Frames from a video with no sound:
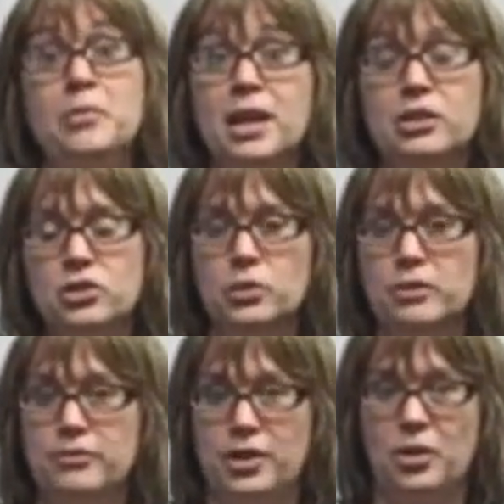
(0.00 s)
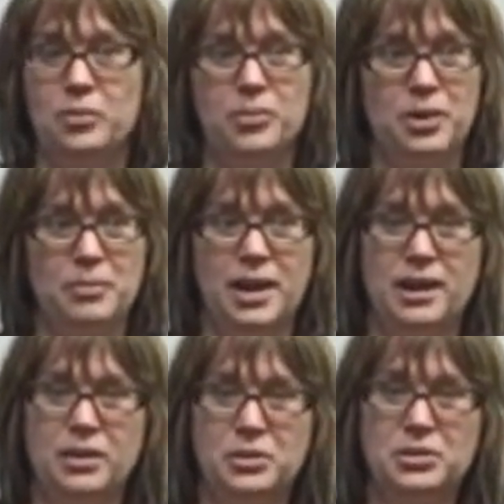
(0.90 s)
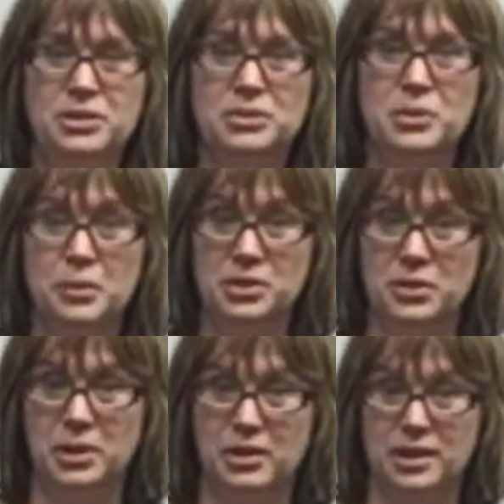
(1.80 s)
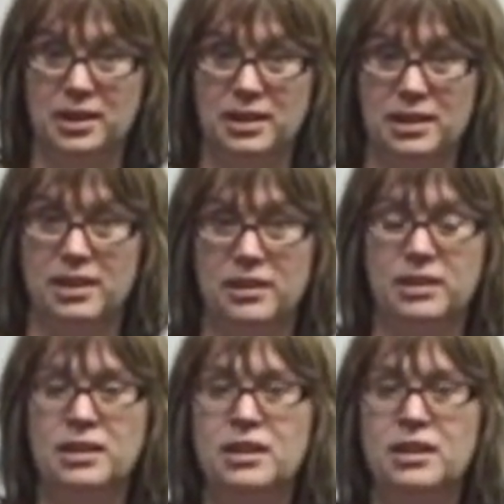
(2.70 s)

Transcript: We made a short film about what was going on in there,